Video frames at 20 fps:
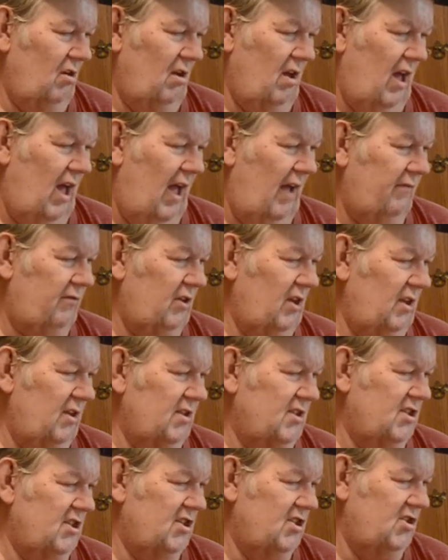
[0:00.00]
I've done
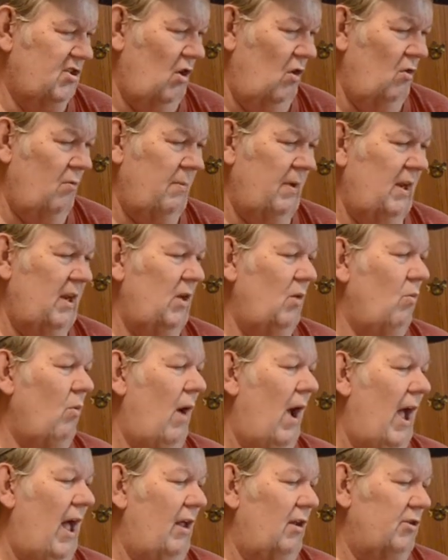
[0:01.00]
so many
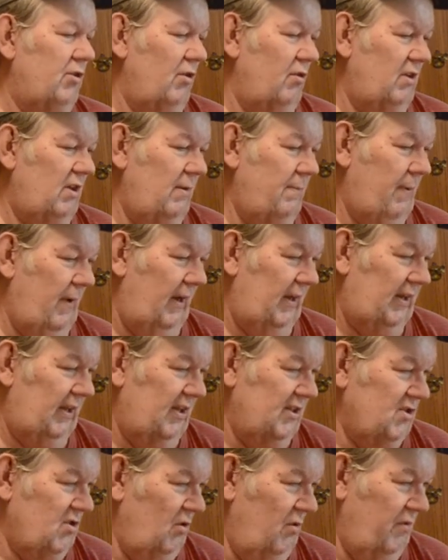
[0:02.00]
wild turkey
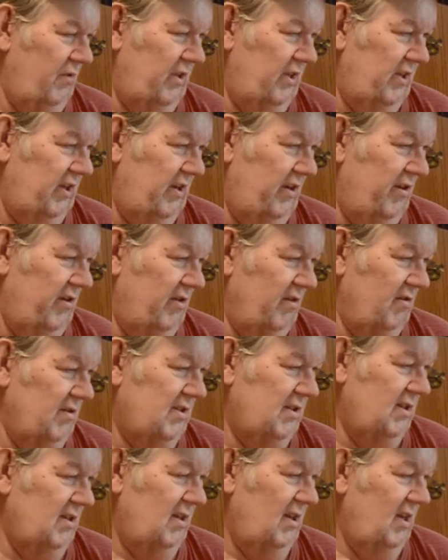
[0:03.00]
paintings over the
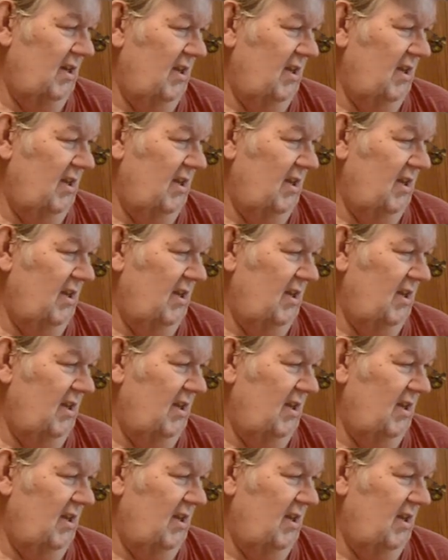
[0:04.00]
years